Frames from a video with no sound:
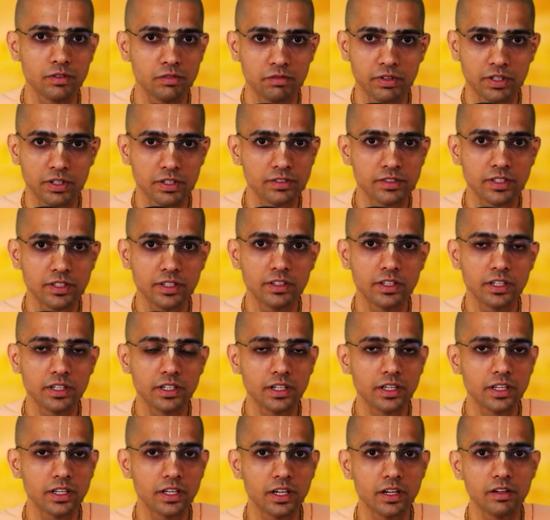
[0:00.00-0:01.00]
One
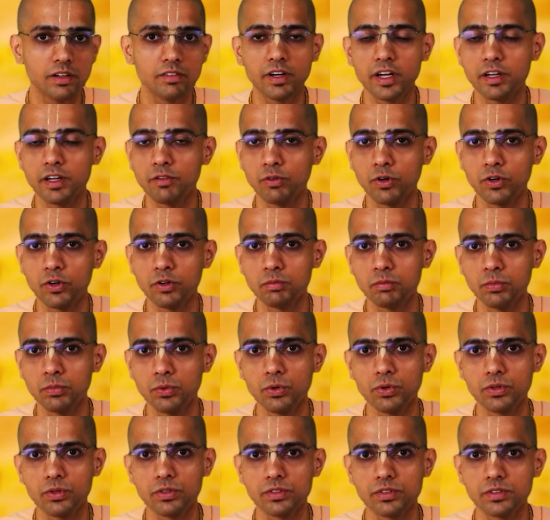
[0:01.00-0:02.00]
cigarette I have, I want
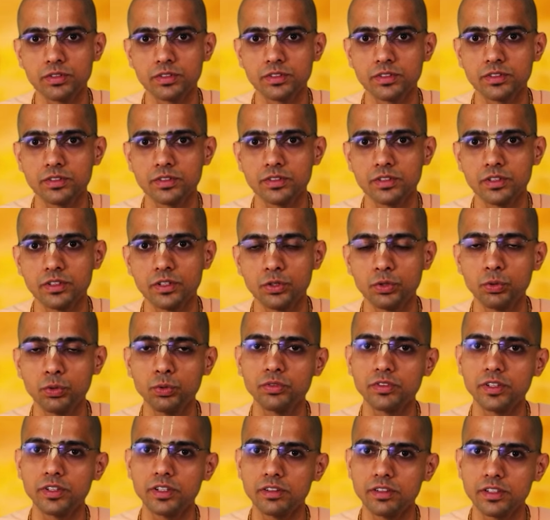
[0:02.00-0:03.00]
more.
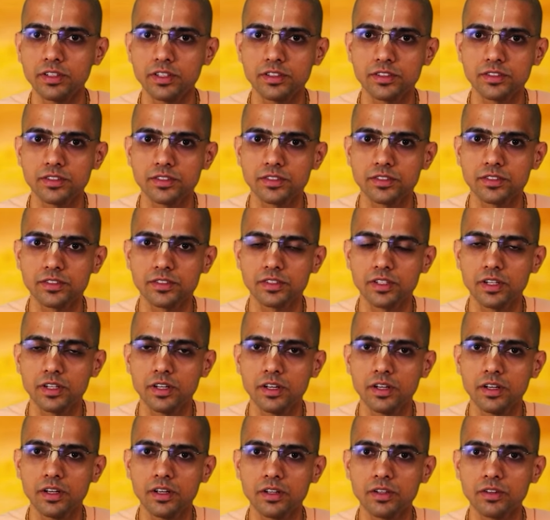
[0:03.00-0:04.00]
Two cigarettes.
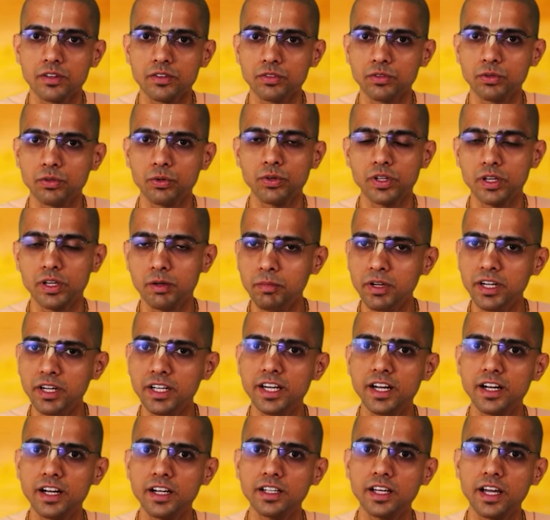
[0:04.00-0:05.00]
So
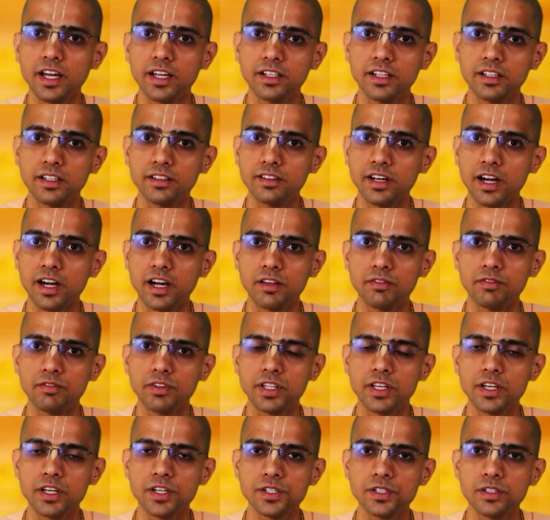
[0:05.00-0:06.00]
immediately I get
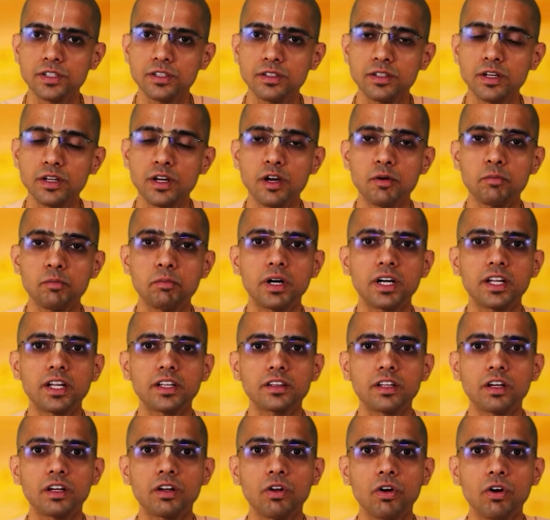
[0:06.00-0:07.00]
gratification, but
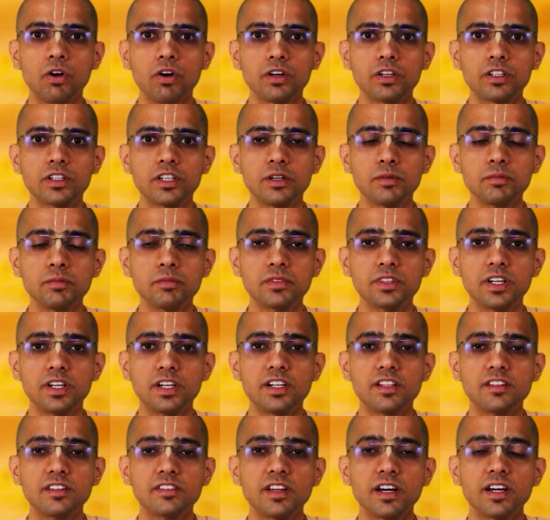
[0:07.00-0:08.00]
in the long term,
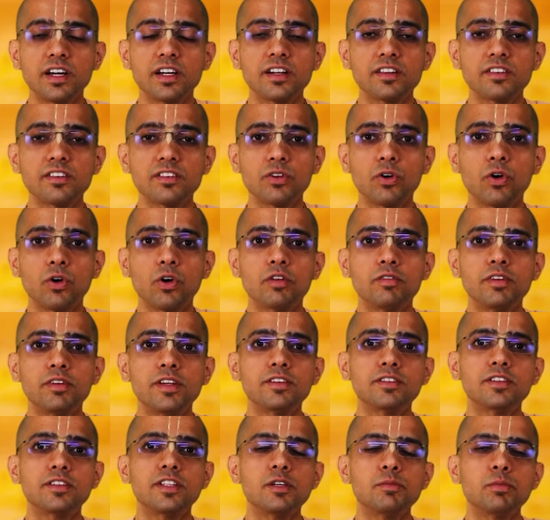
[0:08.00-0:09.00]
the desires
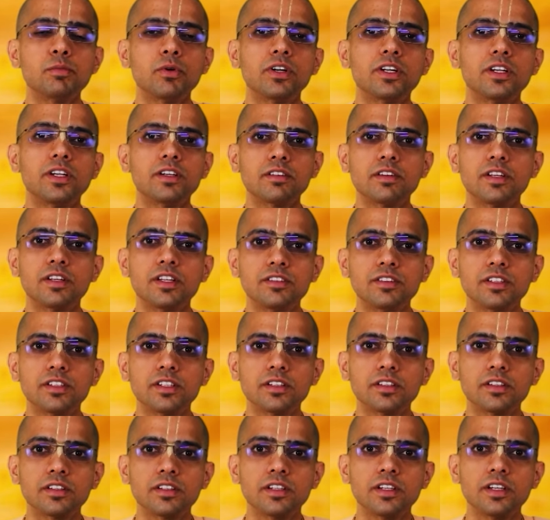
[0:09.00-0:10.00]
always keep on
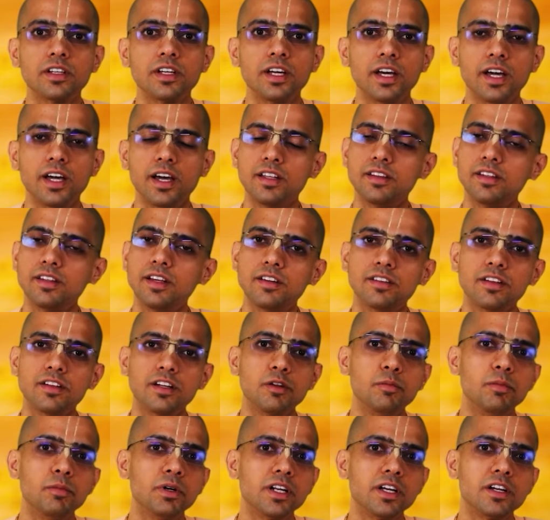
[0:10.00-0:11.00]
increasing. And there is
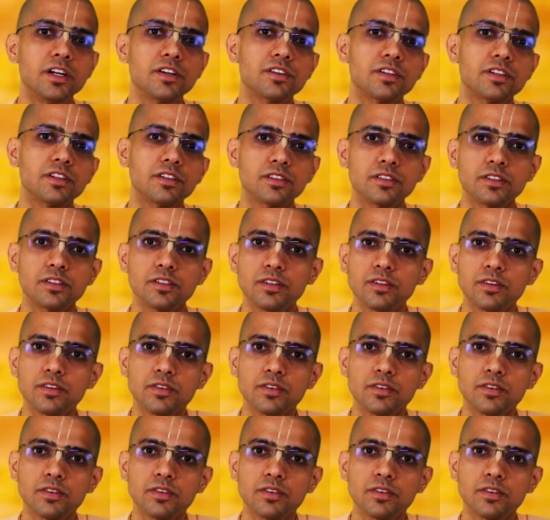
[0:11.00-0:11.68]
a limitation